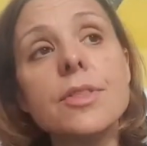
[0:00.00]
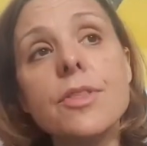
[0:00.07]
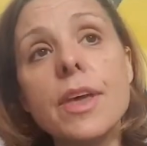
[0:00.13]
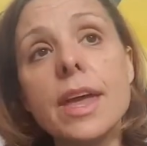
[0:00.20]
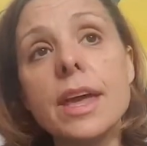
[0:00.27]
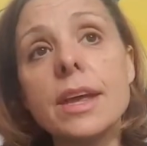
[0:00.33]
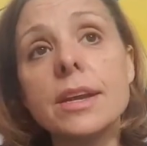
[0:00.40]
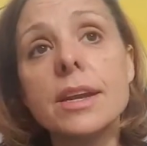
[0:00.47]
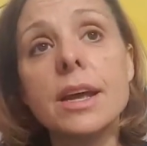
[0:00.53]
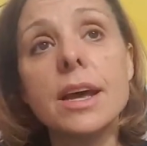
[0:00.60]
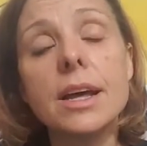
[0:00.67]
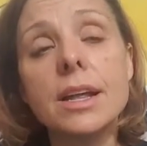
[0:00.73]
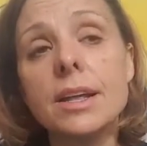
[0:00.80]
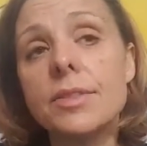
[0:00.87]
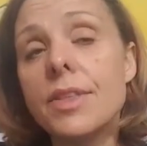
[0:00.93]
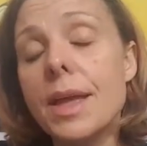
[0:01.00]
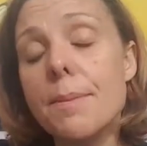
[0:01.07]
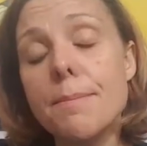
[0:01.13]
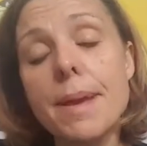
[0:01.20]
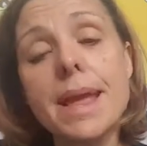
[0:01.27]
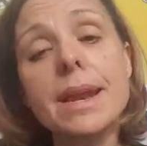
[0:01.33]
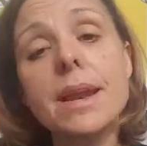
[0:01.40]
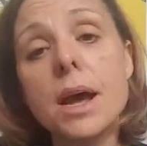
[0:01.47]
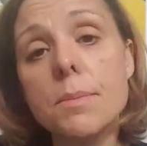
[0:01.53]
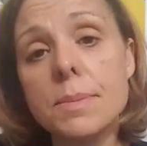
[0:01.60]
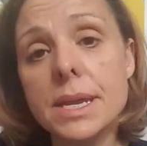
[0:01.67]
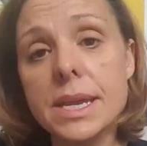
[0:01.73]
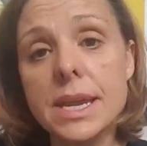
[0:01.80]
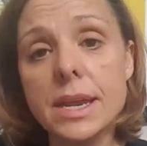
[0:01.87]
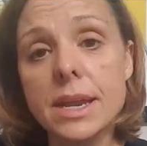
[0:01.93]
then they may not
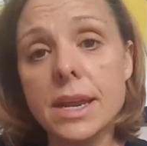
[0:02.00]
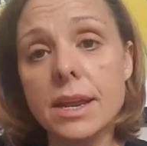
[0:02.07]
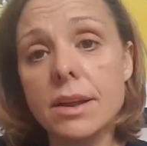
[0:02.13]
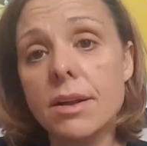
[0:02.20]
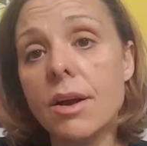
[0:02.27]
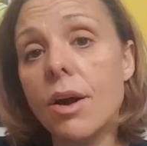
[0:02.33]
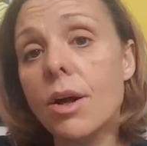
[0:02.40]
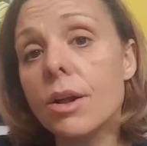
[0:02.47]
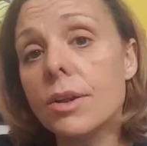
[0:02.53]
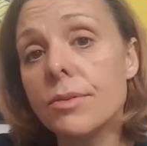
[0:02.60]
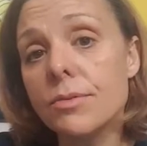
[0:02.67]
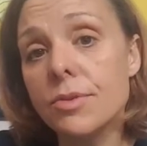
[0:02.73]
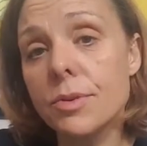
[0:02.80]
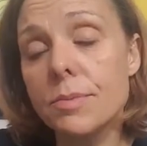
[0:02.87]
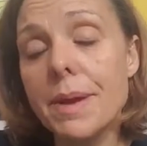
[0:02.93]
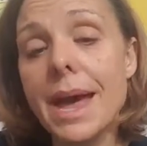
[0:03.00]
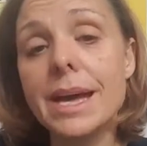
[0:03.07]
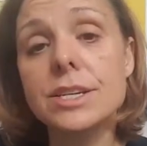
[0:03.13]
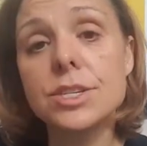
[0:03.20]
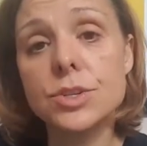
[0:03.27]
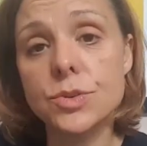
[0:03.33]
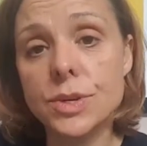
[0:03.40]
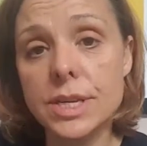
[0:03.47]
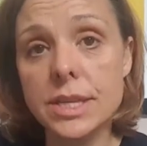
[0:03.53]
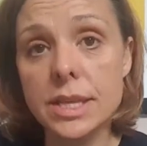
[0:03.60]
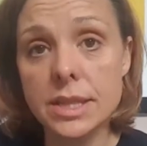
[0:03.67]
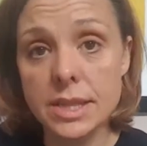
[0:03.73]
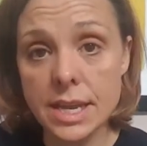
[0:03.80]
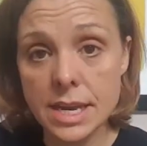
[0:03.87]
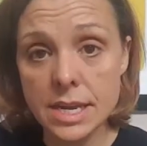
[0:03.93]
be getting all of the mastery
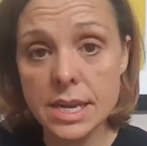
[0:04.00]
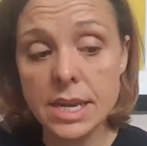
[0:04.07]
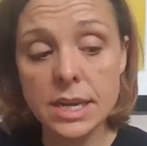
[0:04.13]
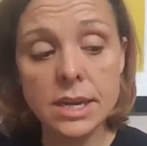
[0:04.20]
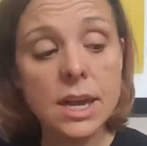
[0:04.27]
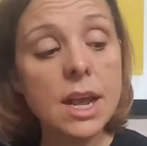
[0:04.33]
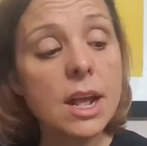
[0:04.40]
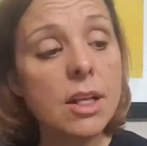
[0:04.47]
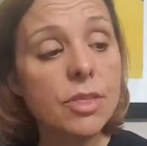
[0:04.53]
that they need.